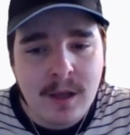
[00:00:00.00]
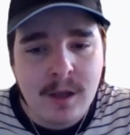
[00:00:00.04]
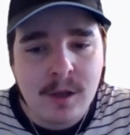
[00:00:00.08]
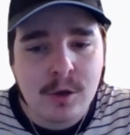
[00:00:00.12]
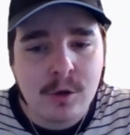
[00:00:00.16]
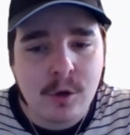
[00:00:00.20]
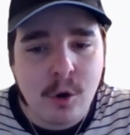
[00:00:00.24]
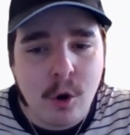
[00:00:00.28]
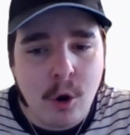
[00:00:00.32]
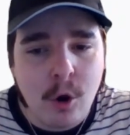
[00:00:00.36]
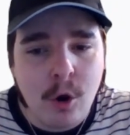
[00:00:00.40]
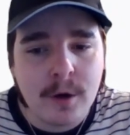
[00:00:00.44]

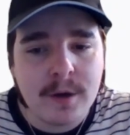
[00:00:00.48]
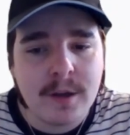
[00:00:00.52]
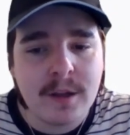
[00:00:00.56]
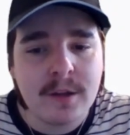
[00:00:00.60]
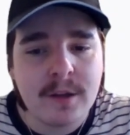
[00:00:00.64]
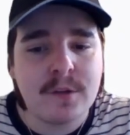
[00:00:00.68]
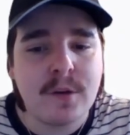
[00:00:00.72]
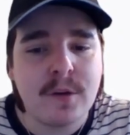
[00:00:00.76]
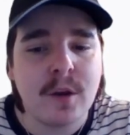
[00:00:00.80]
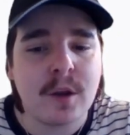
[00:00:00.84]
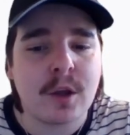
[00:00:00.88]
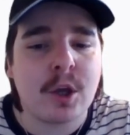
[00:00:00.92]

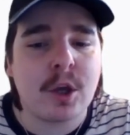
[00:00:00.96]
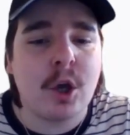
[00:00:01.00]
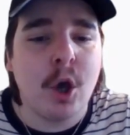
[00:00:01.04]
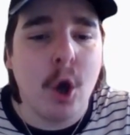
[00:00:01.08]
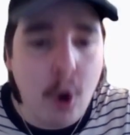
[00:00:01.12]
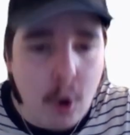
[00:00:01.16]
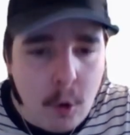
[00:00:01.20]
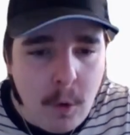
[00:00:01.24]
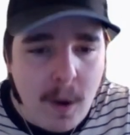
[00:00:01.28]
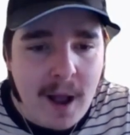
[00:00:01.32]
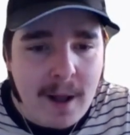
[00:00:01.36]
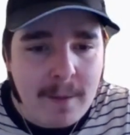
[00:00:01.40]
Lord
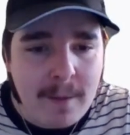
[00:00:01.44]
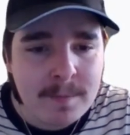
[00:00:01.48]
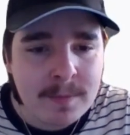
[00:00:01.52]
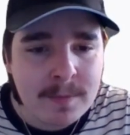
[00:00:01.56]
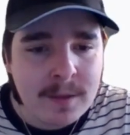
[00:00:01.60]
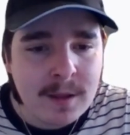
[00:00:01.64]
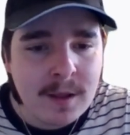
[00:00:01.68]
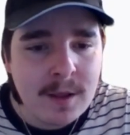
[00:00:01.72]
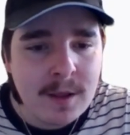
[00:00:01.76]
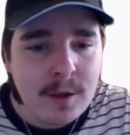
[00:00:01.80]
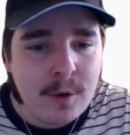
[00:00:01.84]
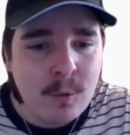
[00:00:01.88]
Thakur,
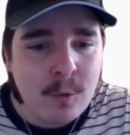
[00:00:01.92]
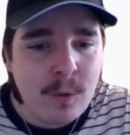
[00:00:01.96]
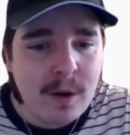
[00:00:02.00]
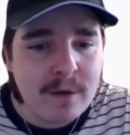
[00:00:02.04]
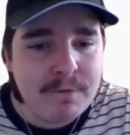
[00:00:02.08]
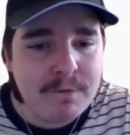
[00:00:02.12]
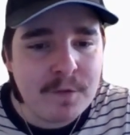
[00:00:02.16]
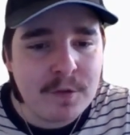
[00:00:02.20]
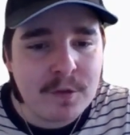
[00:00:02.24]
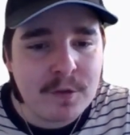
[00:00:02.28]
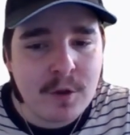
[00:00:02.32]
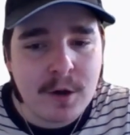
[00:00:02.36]

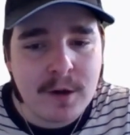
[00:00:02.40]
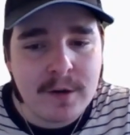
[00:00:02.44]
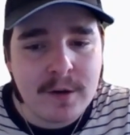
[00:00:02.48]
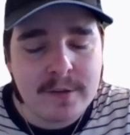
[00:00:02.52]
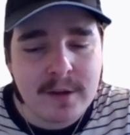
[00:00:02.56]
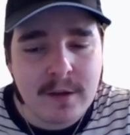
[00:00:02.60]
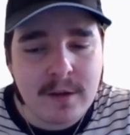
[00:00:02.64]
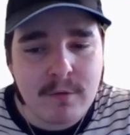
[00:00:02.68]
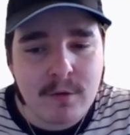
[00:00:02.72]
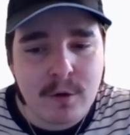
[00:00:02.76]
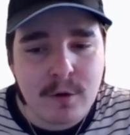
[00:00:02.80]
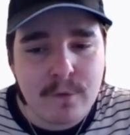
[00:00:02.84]
1 for
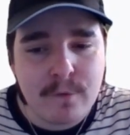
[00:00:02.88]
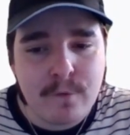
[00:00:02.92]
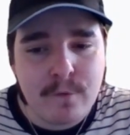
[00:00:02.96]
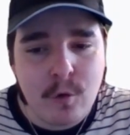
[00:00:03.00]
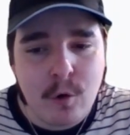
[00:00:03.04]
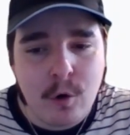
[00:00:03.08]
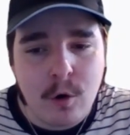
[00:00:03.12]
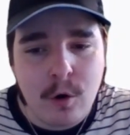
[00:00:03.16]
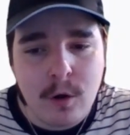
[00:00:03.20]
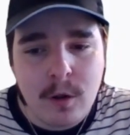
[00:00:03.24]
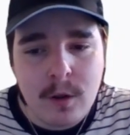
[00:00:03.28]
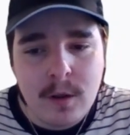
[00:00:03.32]
37 or
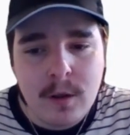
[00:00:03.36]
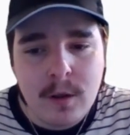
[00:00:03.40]
4.